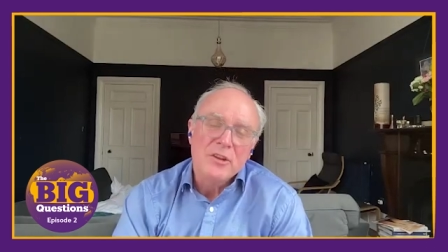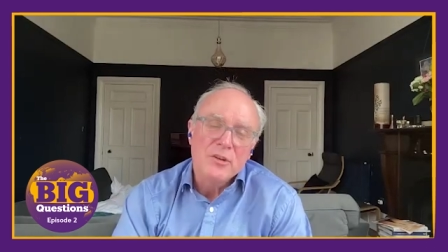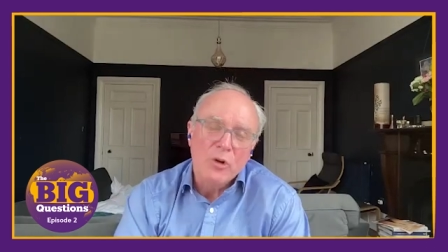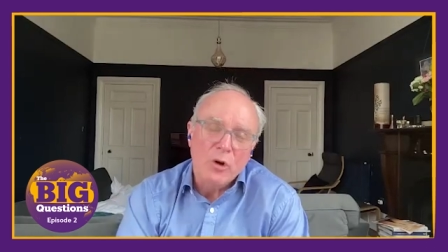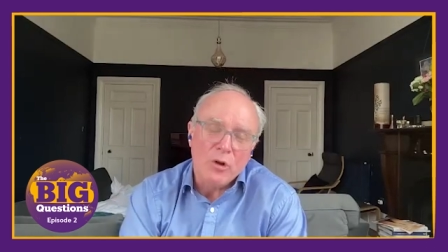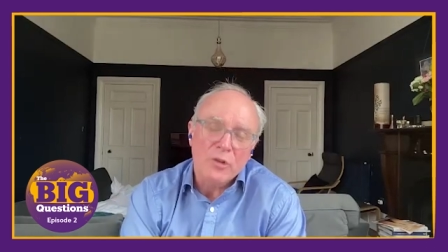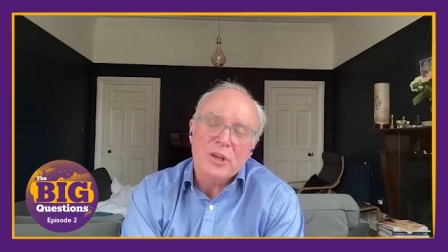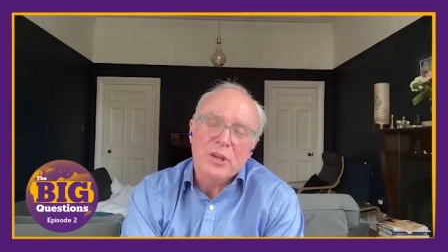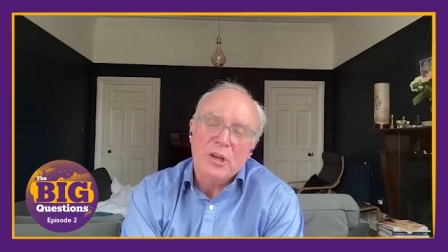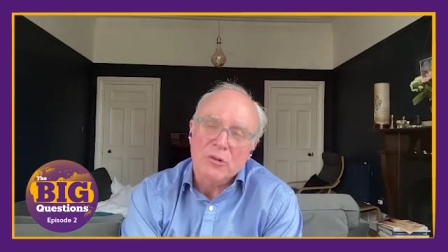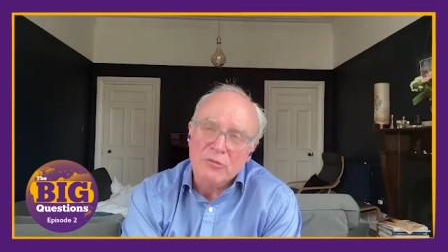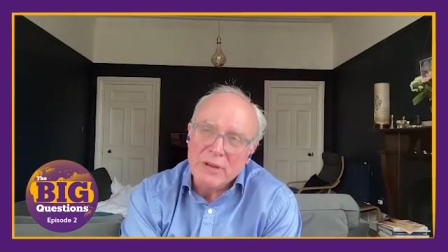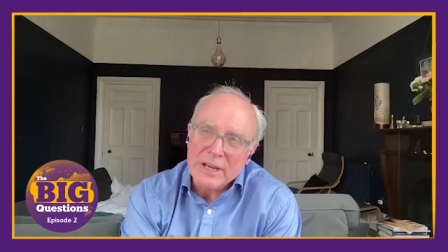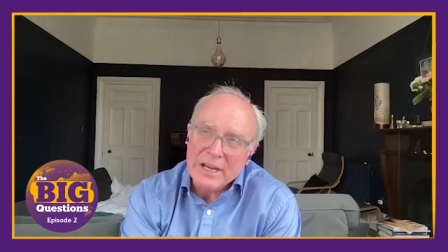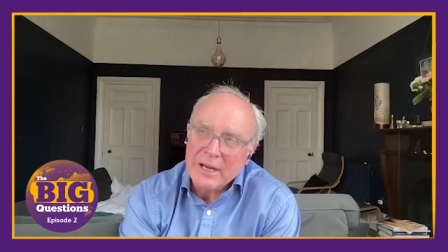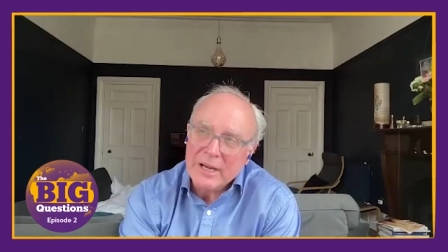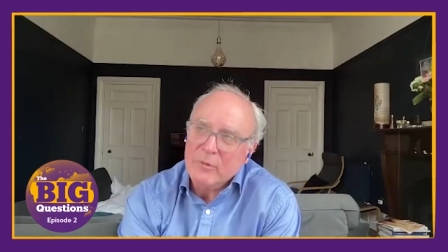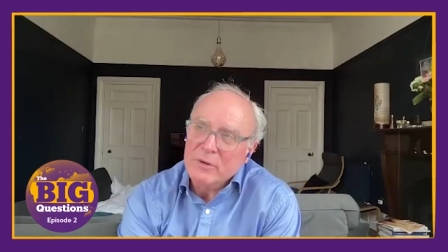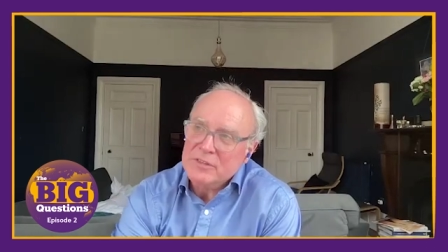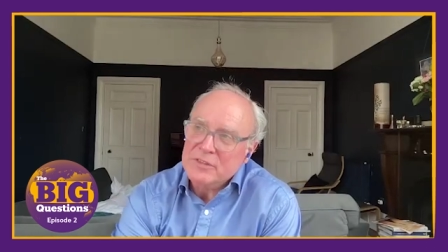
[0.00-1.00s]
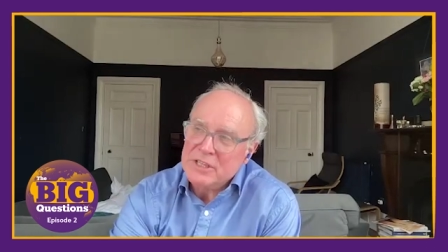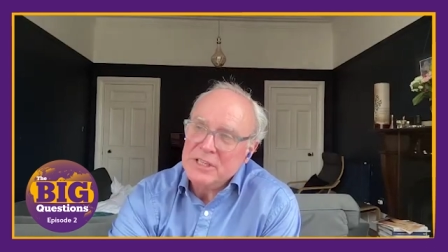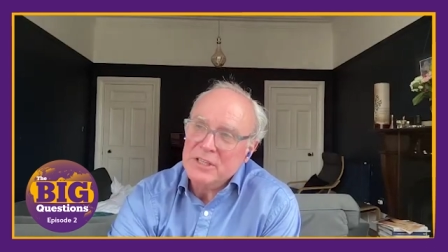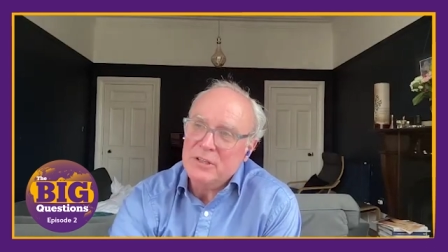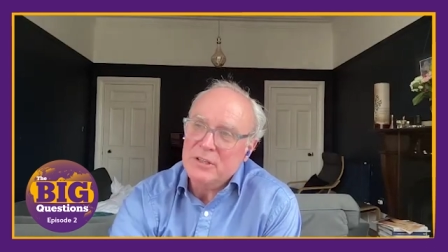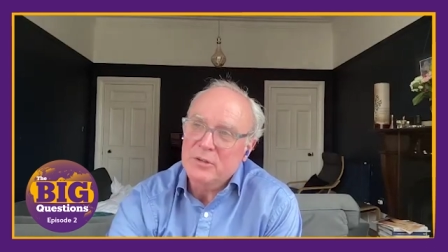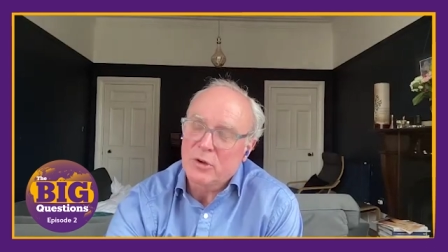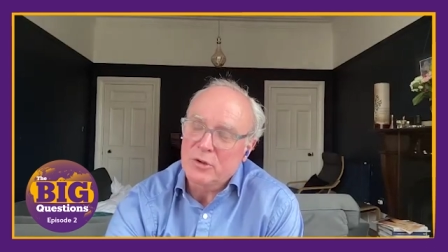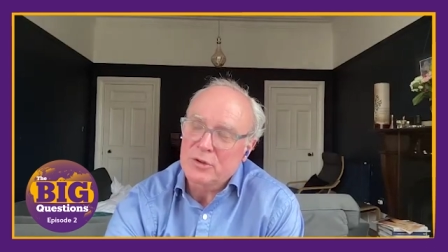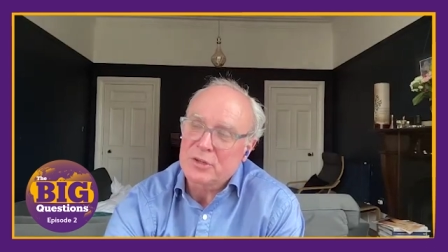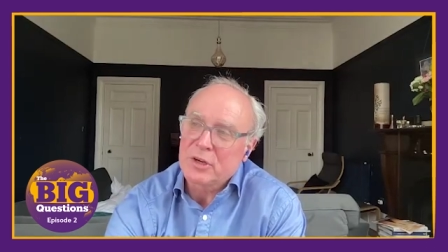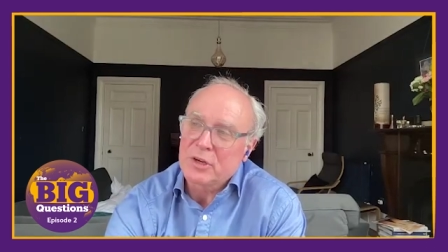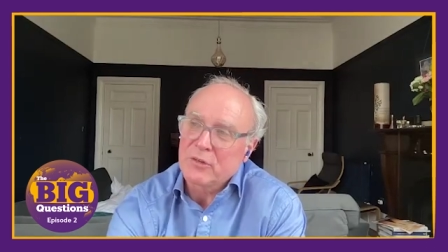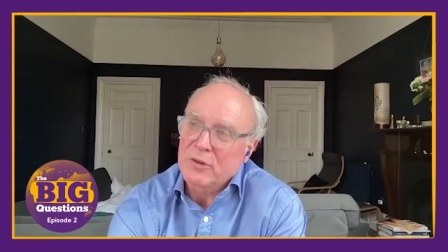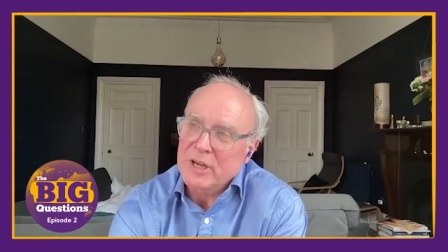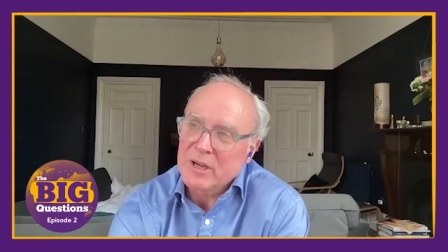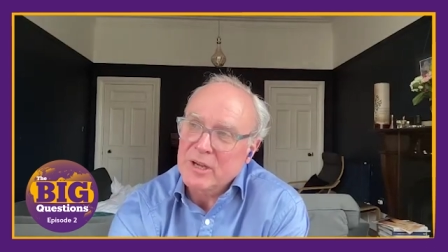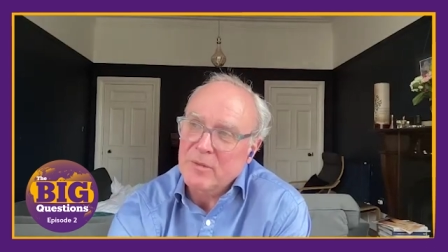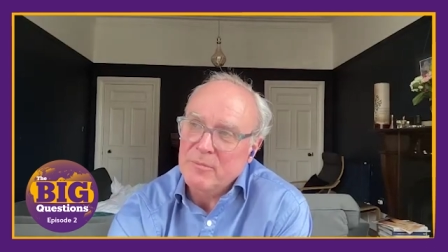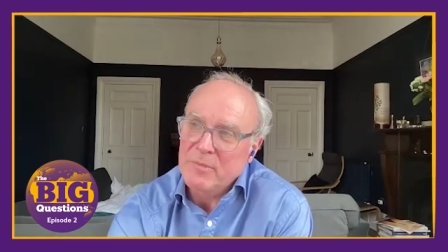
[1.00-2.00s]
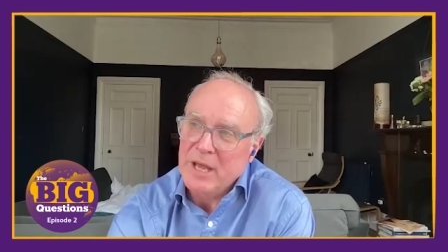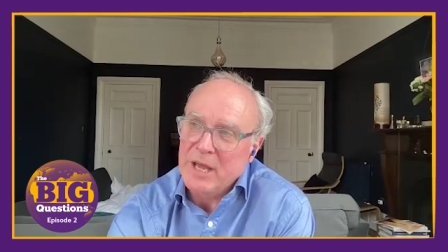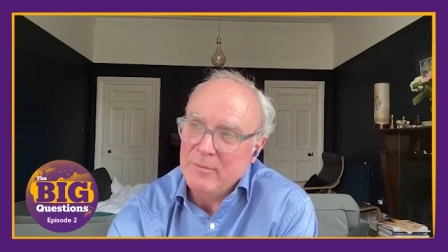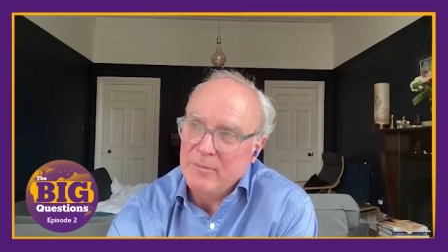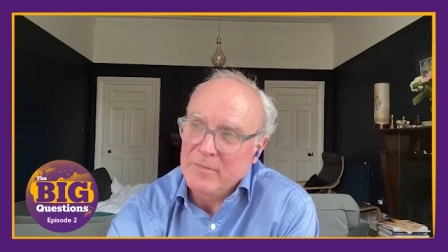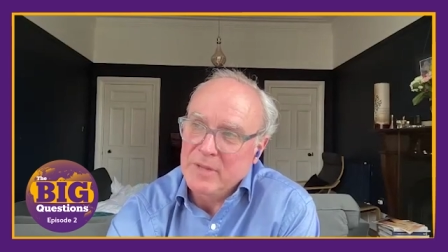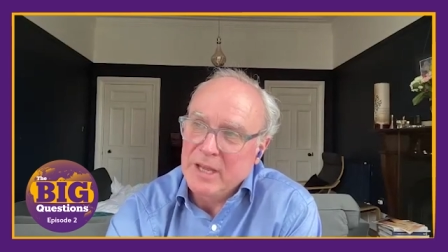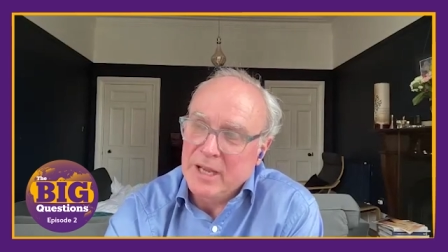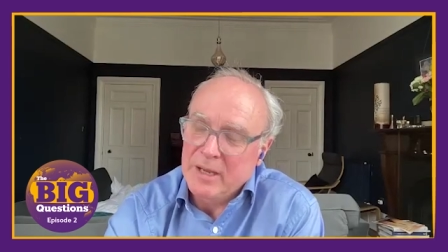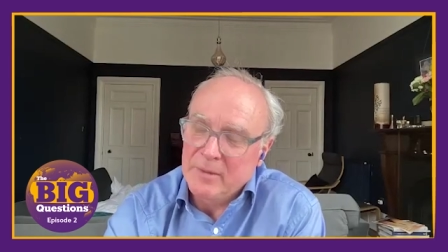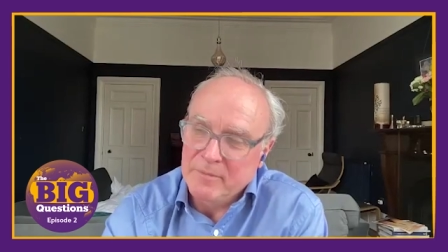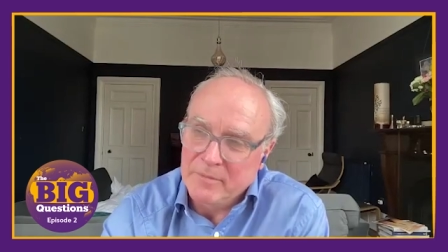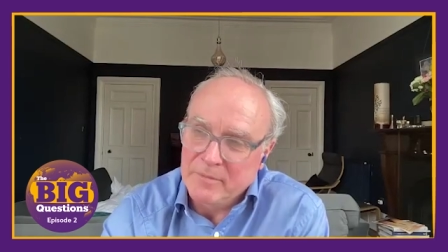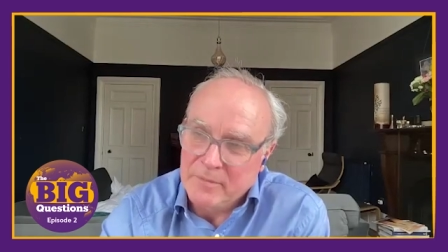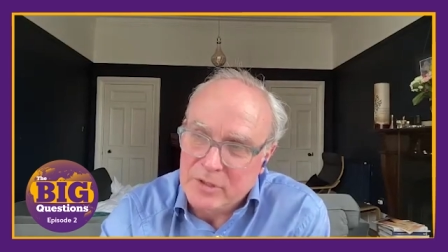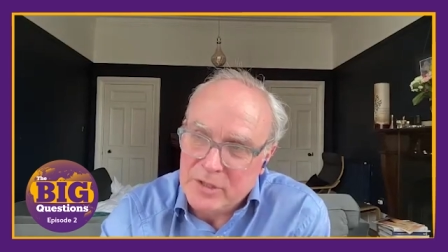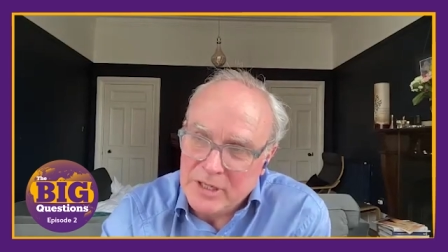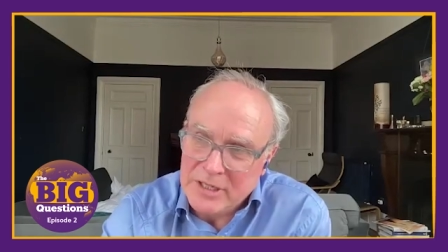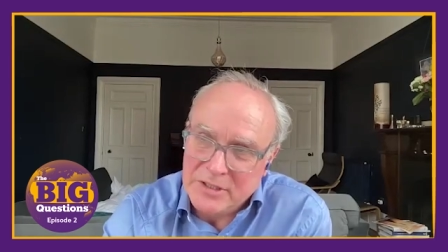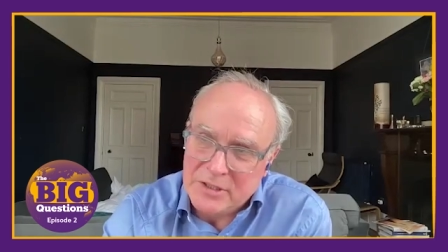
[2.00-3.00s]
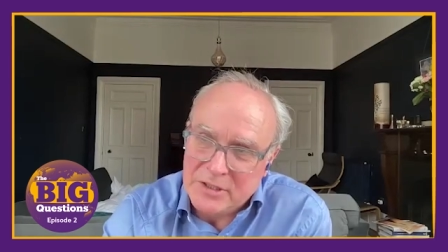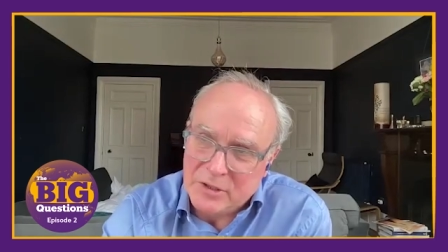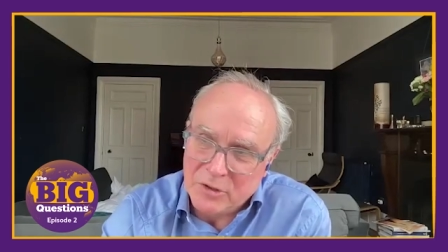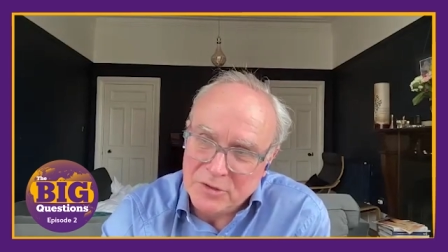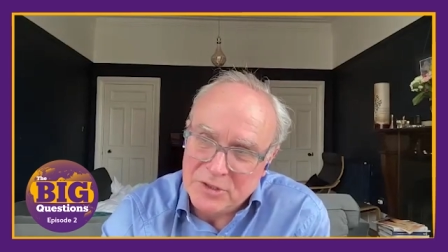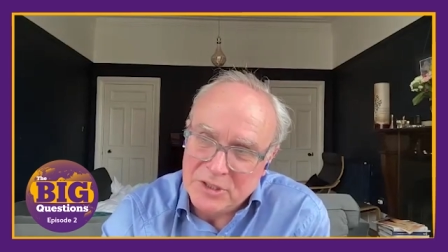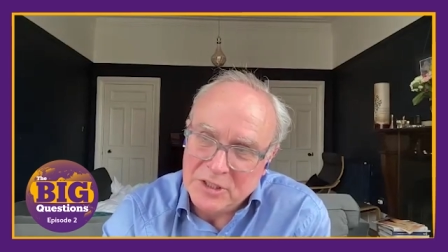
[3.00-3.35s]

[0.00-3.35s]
I think the North Korea we've seen North Korea um, um,